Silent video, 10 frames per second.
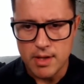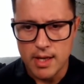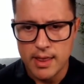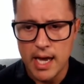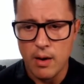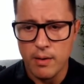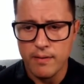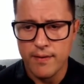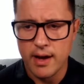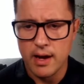Now
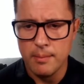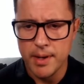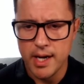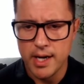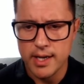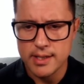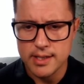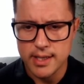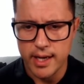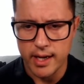if I come here and
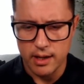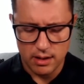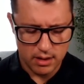say